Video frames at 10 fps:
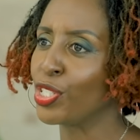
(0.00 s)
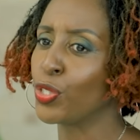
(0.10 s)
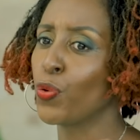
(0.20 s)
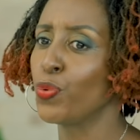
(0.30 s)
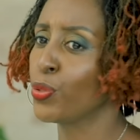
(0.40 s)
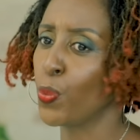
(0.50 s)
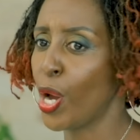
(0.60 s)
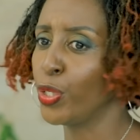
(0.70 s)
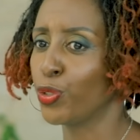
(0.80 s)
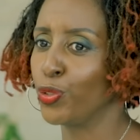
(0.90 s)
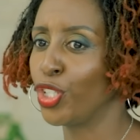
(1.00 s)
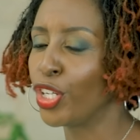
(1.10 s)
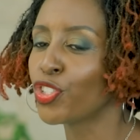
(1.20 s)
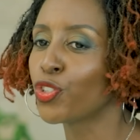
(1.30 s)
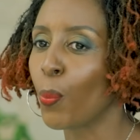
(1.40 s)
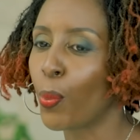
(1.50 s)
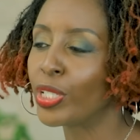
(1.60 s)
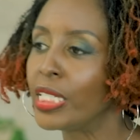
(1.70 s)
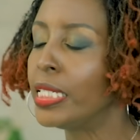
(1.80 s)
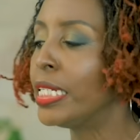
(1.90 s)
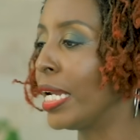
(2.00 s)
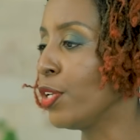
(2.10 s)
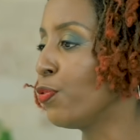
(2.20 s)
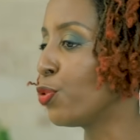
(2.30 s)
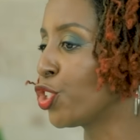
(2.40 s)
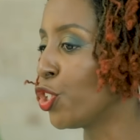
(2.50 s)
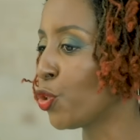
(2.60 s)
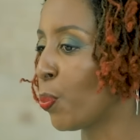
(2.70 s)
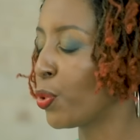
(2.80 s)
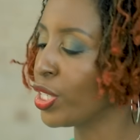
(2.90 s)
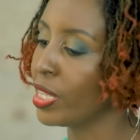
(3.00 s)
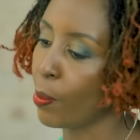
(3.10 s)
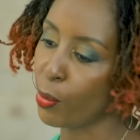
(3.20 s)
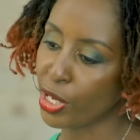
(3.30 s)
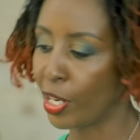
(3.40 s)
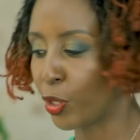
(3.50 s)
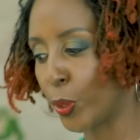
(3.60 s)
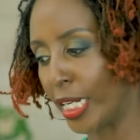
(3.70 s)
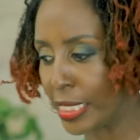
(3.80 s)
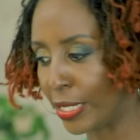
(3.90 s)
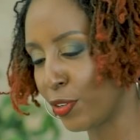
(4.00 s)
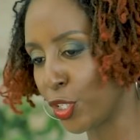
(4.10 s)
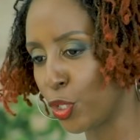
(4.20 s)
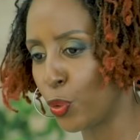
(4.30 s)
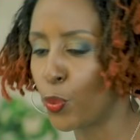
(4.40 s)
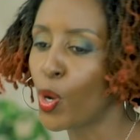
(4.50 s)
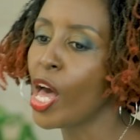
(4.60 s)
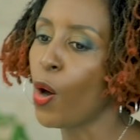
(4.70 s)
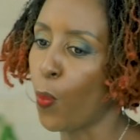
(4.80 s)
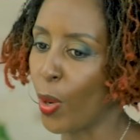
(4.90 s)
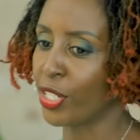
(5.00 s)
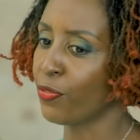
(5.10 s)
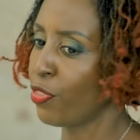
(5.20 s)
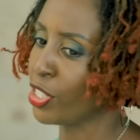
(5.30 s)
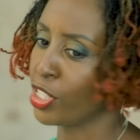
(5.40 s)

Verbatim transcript: there's no reason why you should change your body. And if you change your body, the body that God has given you, what if the